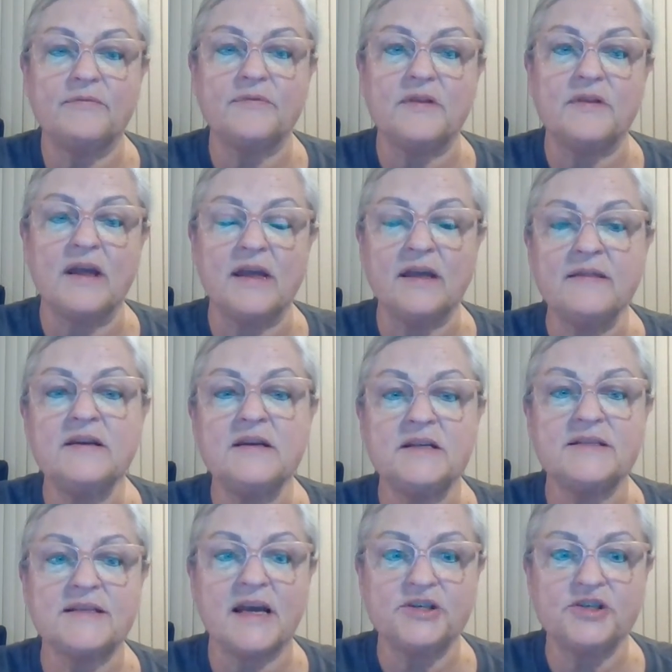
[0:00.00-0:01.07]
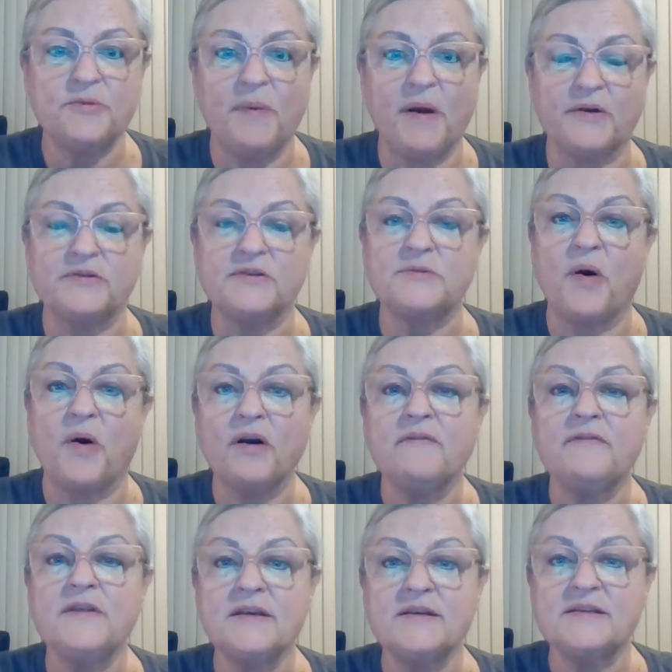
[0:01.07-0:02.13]
In the discussion post, part
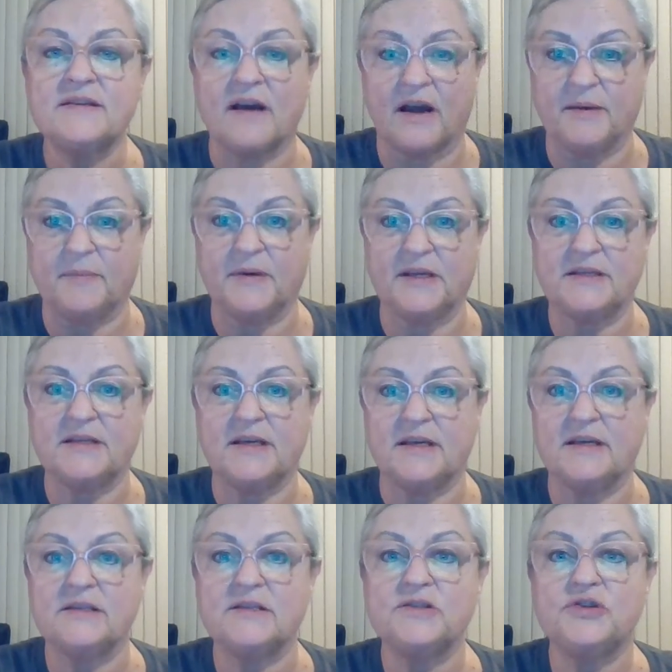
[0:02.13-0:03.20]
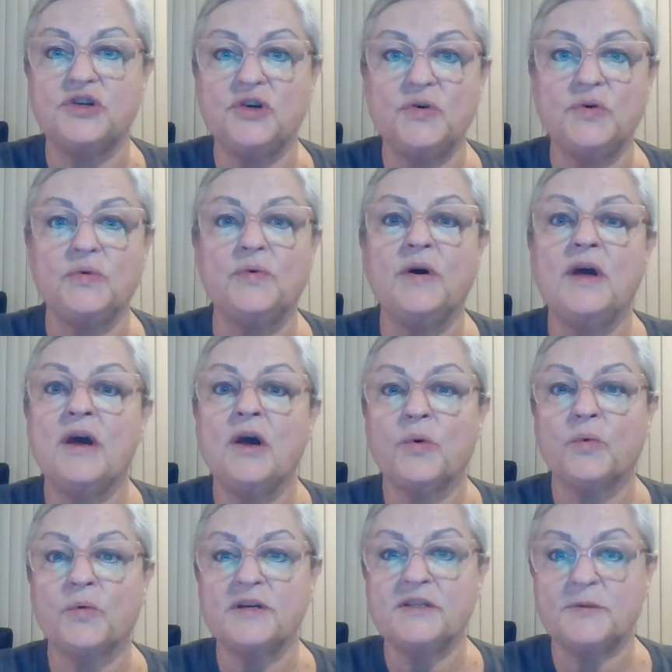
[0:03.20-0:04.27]
of the assignment is to
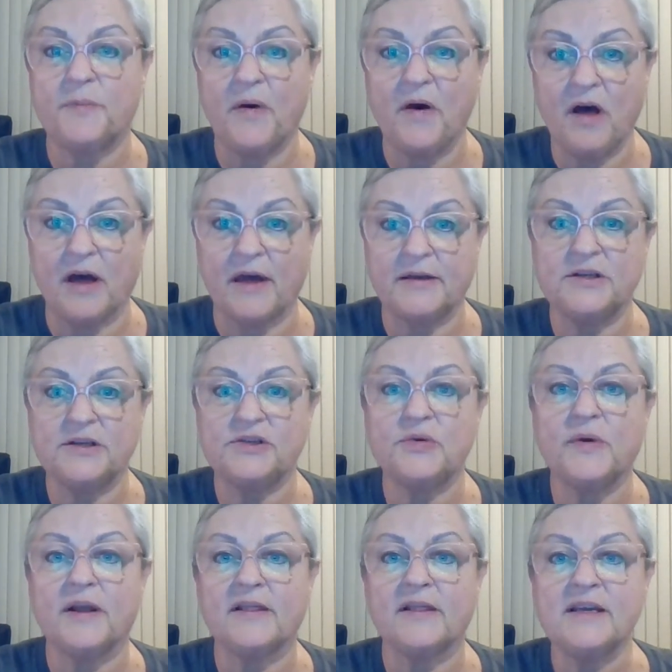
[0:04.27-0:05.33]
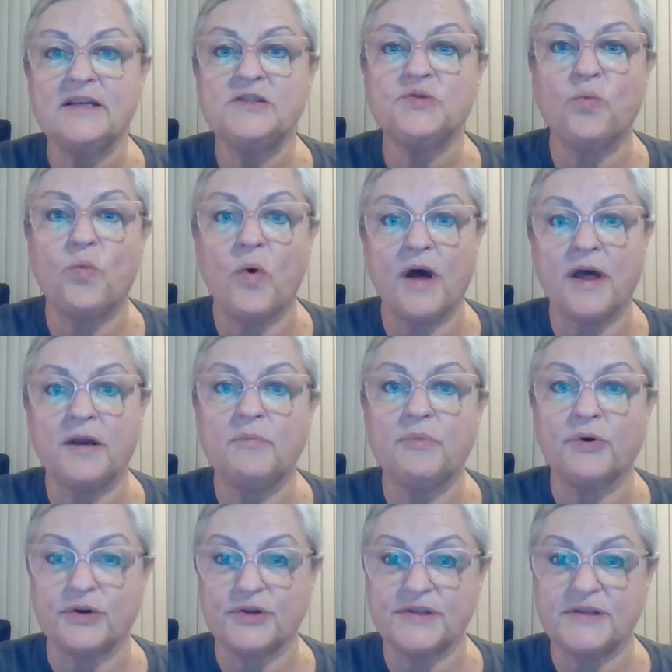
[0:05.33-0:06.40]
respond to at least one
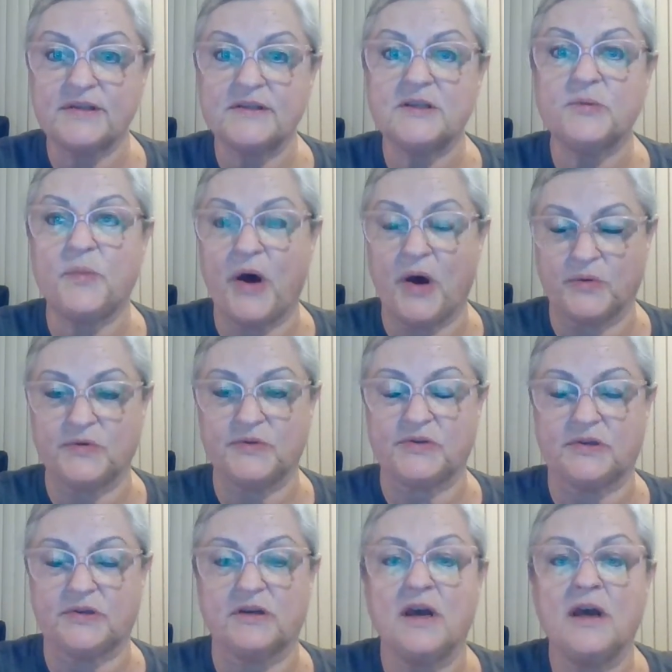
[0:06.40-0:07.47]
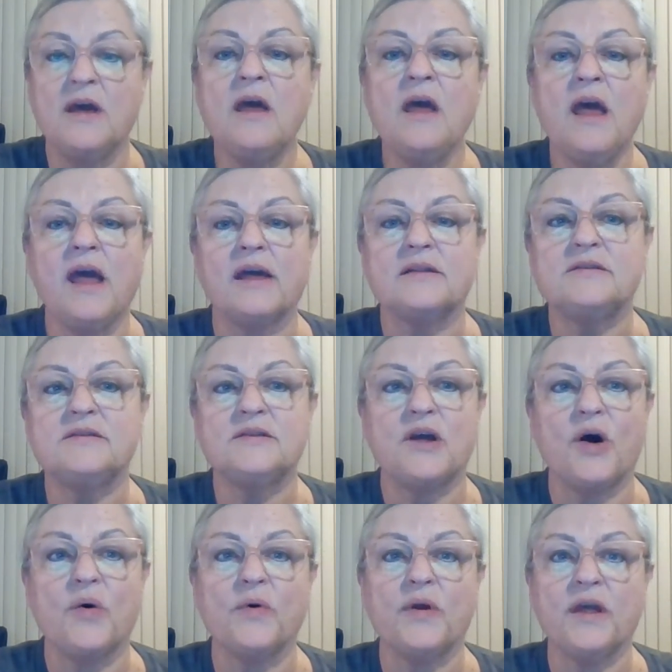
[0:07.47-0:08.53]
person's post. And
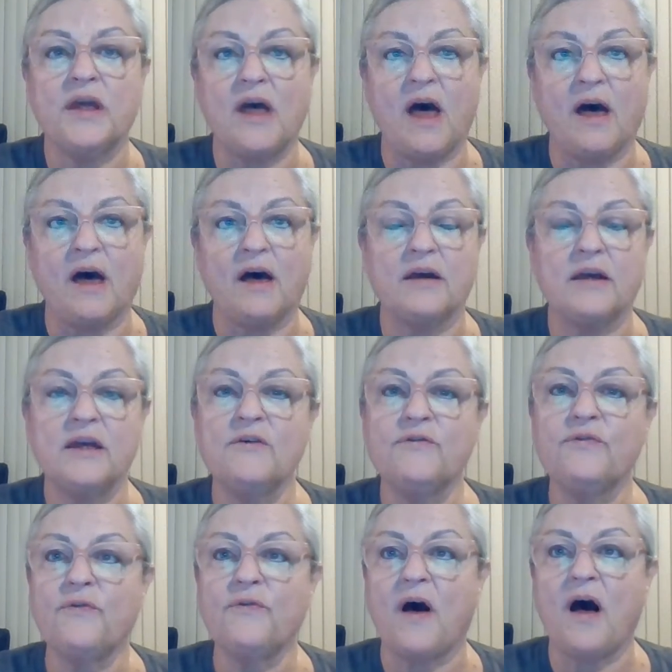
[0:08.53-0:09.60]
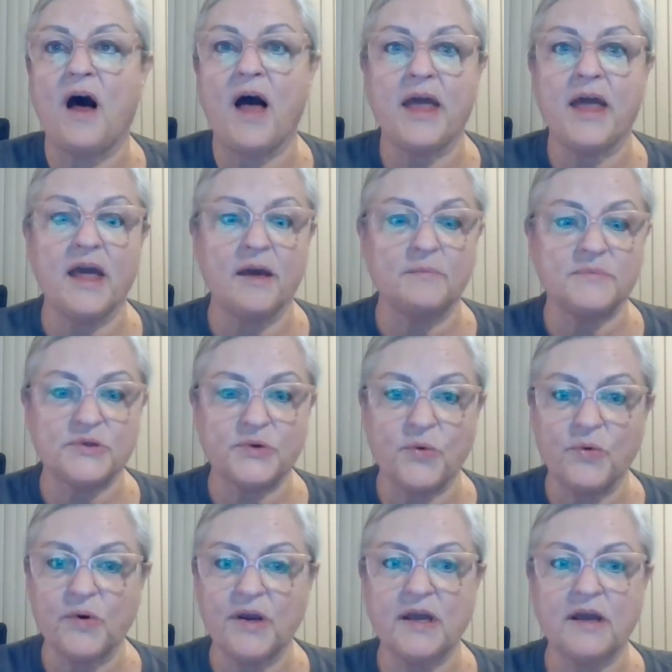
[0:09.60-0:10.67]
so if I am
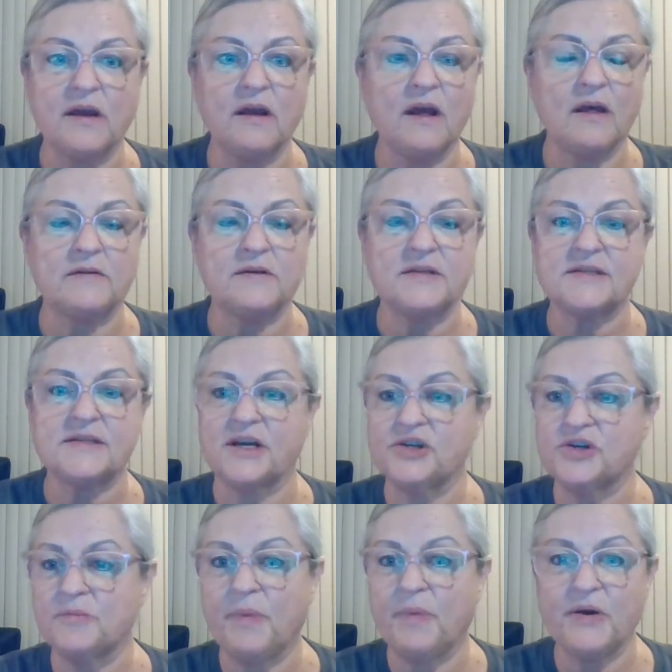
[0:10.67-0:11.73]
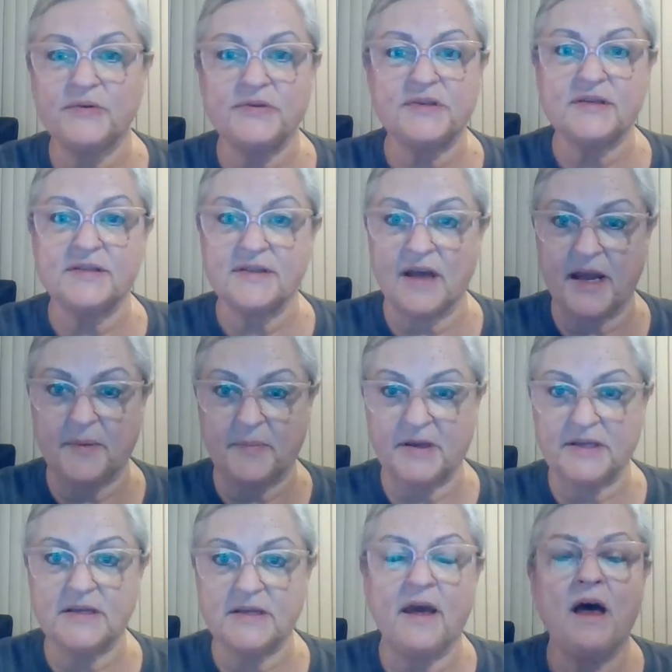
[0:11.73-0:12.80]
scoring discussion post
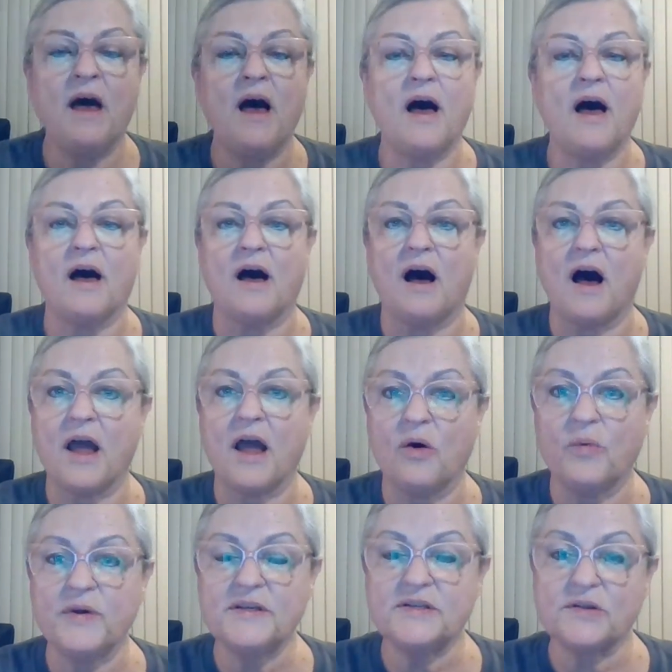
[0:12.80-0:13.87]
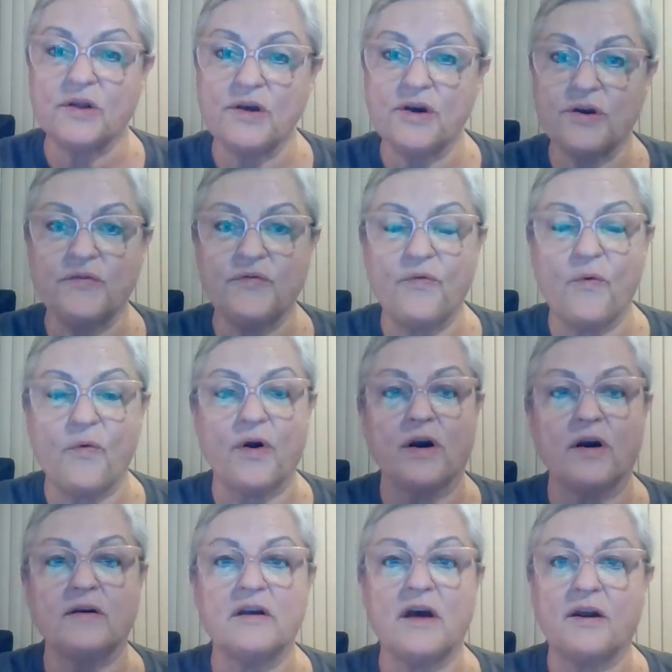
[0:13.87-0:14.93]
assignment, I always look
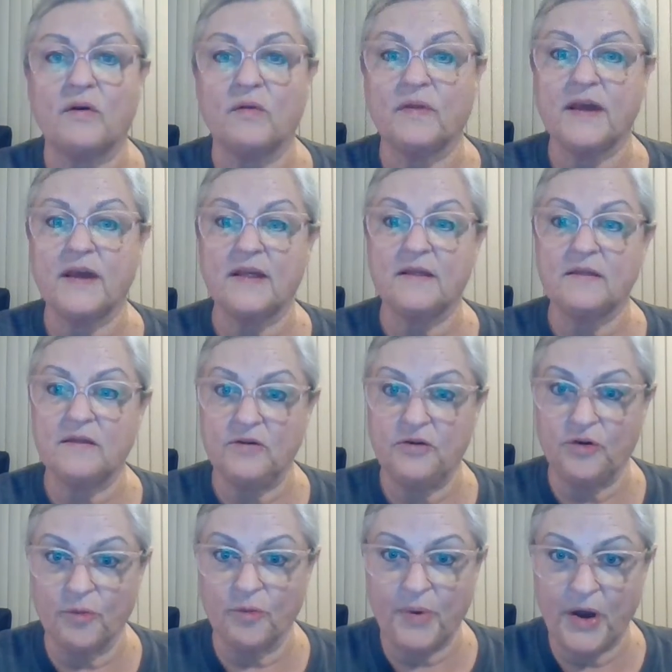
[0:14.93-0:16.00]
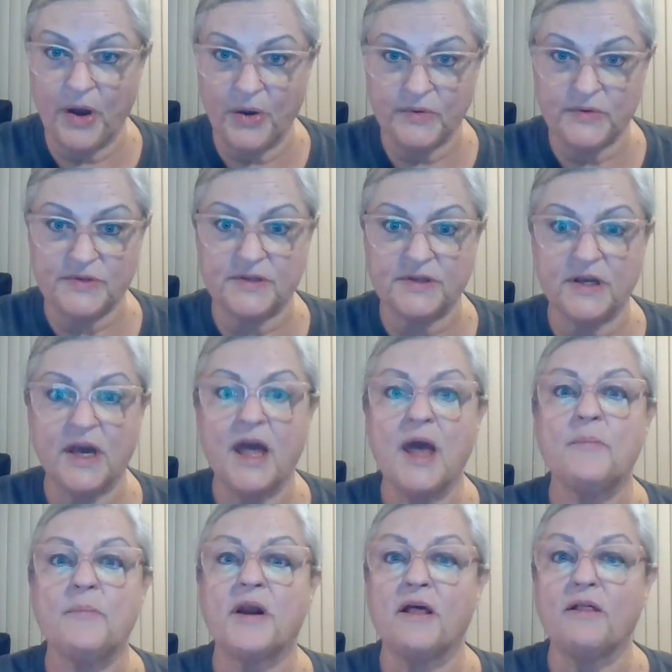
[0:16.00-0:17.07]
for not only your post,
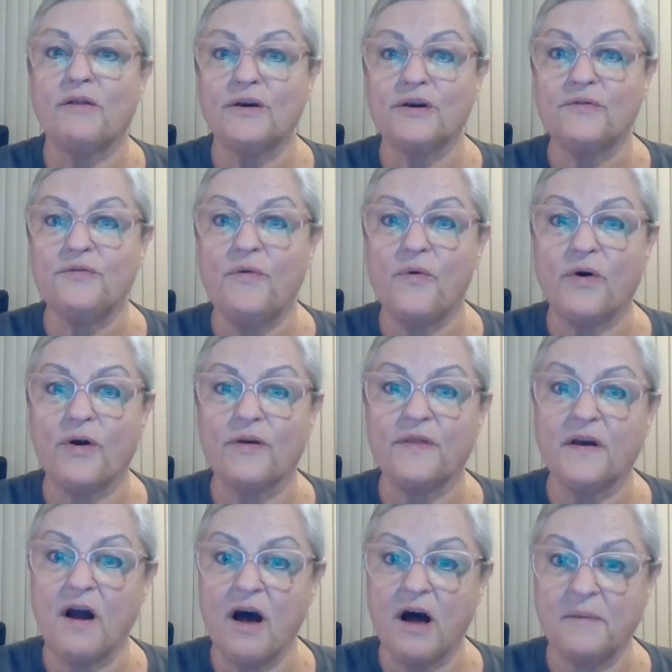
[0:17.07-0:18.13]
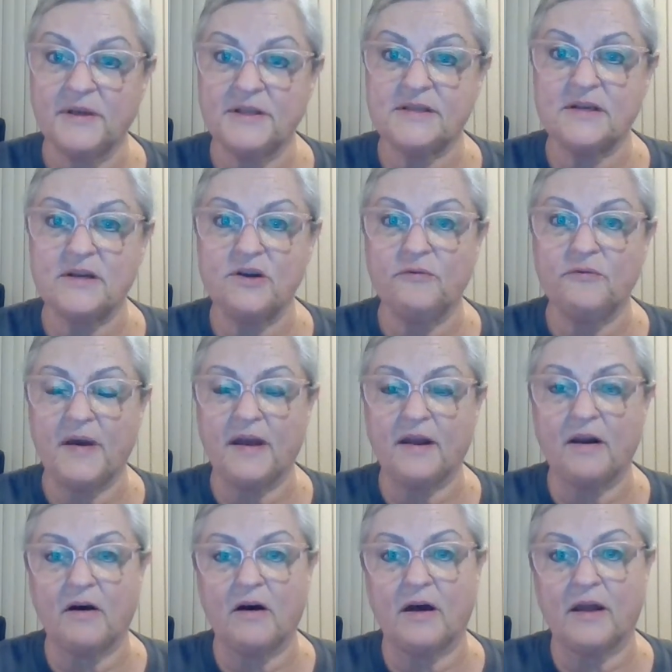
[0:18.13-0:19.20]
but I look for the comments that you've made
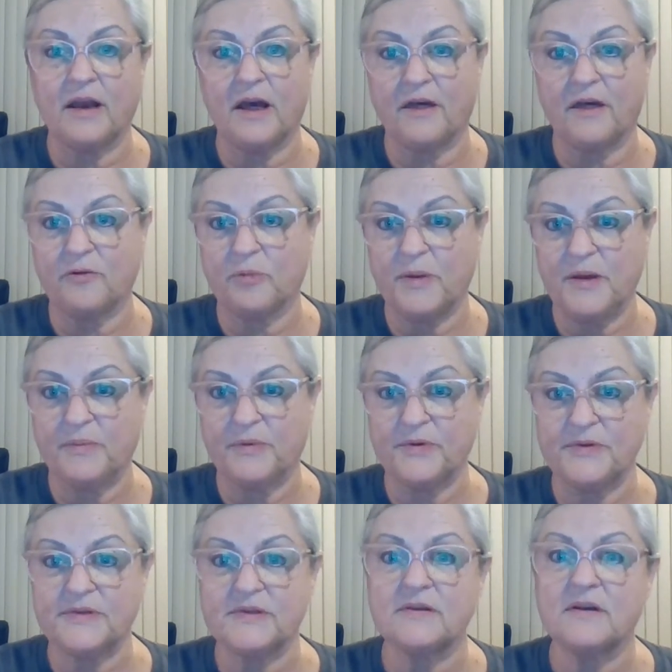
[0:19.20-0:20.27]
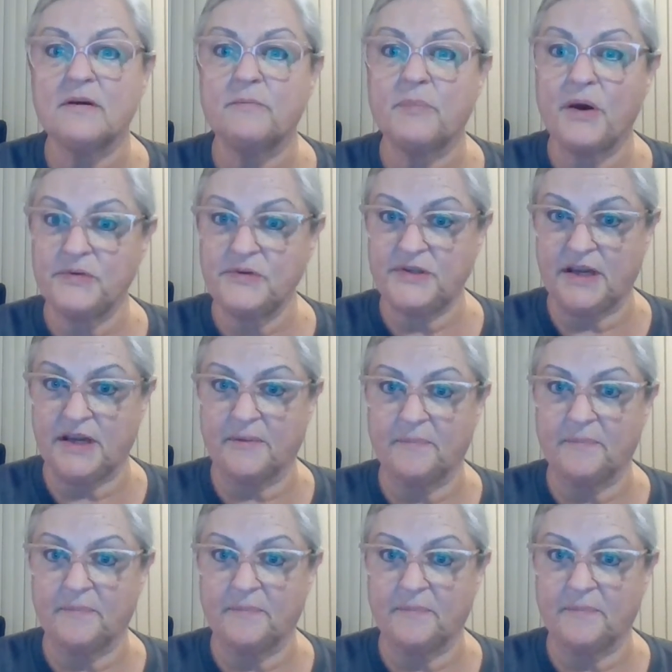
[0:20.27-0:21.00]
on other people's posting.